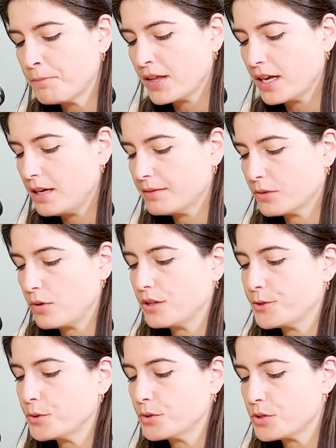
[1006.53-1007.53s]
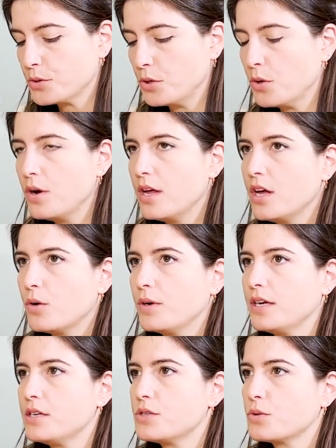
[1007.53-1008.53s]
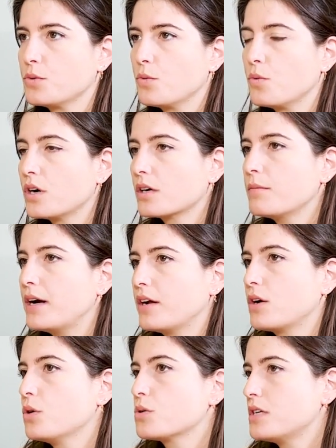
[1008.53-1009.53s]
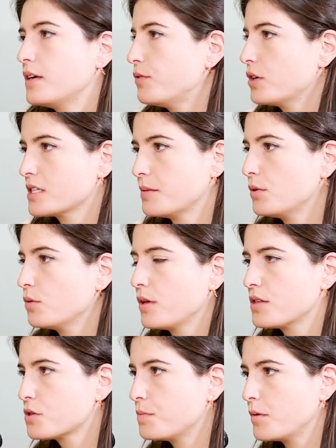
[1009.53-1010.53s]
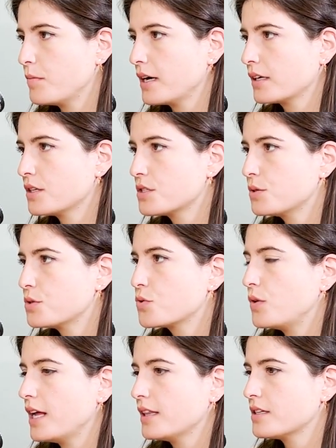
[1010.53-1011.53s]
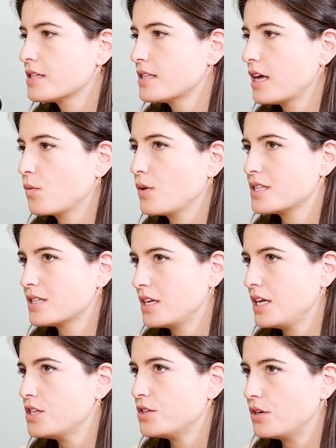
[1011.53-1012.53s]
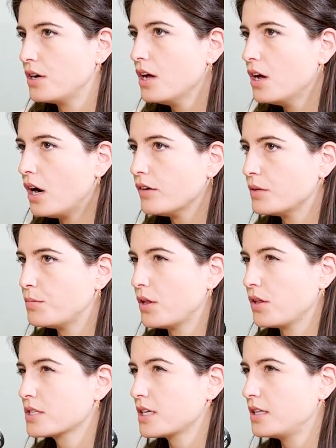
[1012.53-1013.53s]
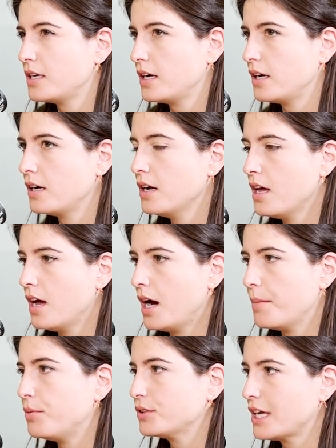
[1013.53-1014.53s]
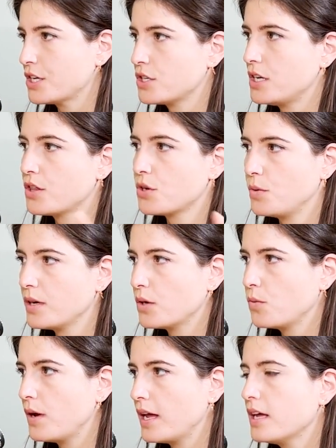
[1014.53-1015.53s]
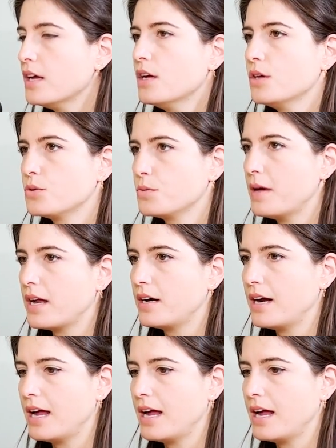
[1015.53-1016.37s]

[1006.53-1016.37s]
Even with Too Good To Go, we need to work very closely, for example, with supermarkets, to truly understand what's the nature of the products that they are potentially throwing away, to better